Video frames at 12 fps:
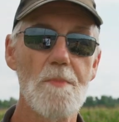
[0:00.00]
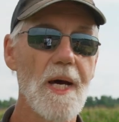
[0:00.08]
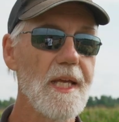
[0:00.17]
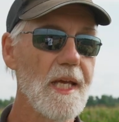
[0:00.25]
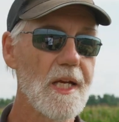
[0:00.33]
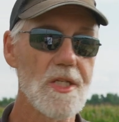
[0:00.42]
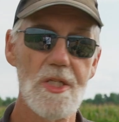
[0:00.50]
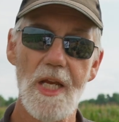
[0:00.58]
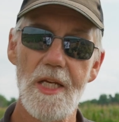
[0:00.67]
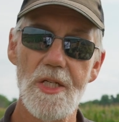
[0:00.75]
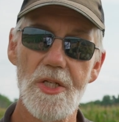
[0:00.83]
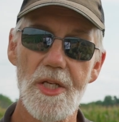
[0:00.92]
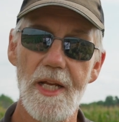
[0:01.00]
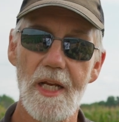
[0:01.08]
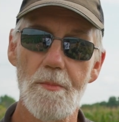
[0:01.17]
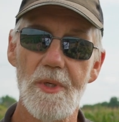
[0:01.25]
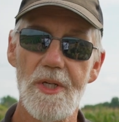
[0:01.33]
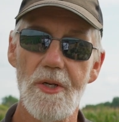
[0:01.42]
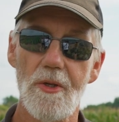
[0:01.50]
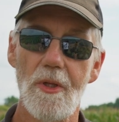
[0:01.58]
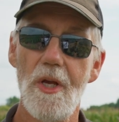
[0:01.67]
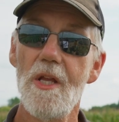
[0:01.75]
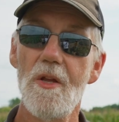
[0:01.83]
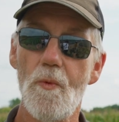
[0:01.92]
by exchanging genetic material
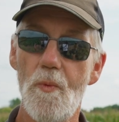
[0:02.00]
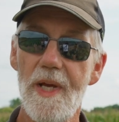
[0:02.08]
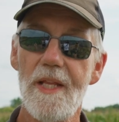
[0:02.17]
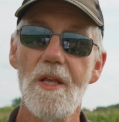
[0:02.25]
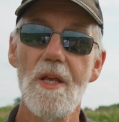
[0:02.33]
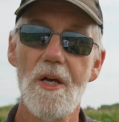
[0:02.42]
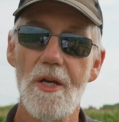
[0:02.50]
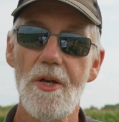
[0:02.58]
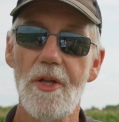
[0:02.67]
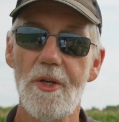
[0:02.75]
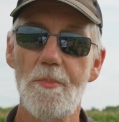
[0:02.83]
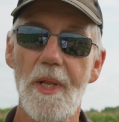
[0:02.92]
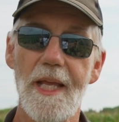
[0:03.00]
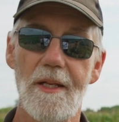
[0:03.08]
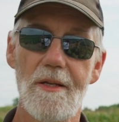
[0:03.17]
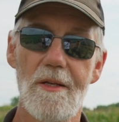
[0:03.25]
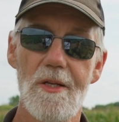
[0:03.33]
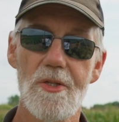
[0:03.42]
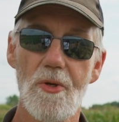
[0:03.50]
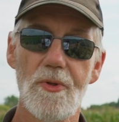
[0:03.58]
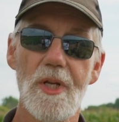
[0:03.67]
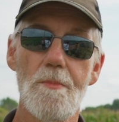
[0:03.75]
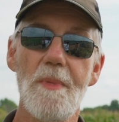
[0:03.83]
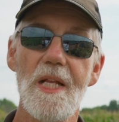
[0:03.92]
with another plant. So
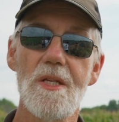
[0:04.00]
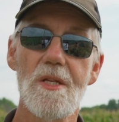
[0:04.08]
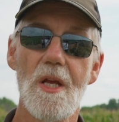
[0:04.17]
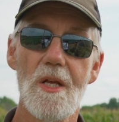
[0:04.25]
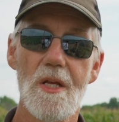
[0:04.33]
that means